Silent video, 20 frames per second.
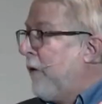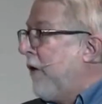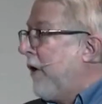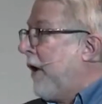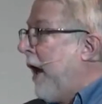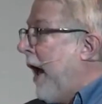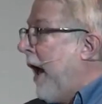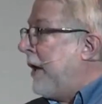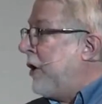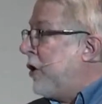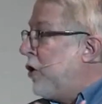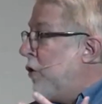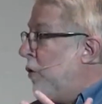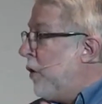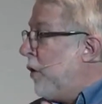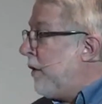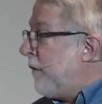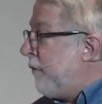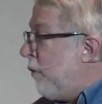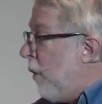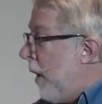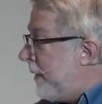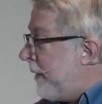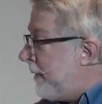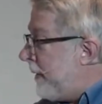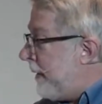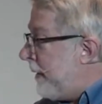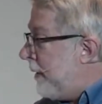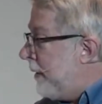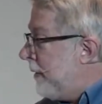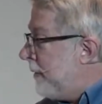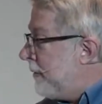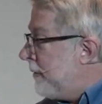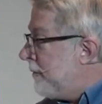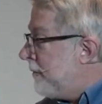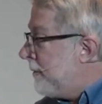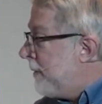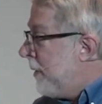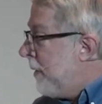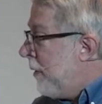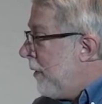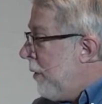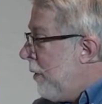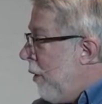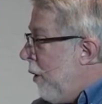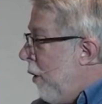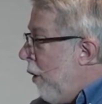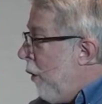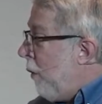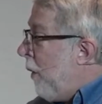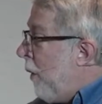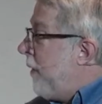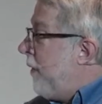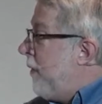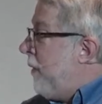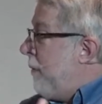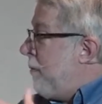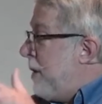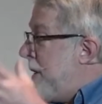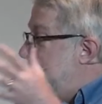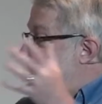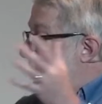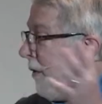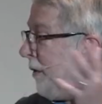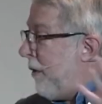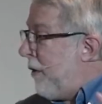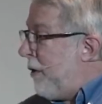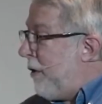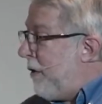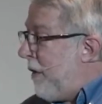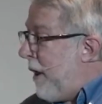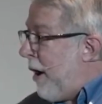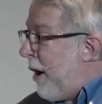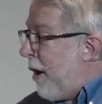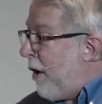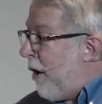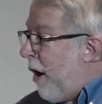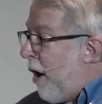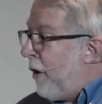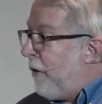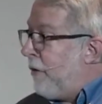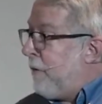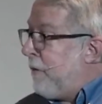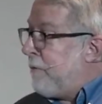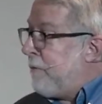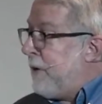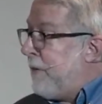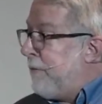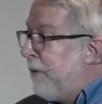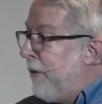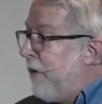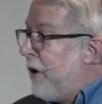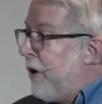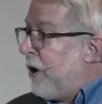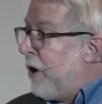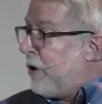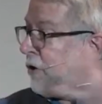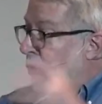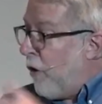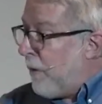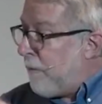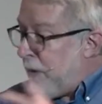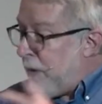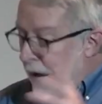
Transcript: were the kind you would have wanted, or whether the people that are there are the people that are your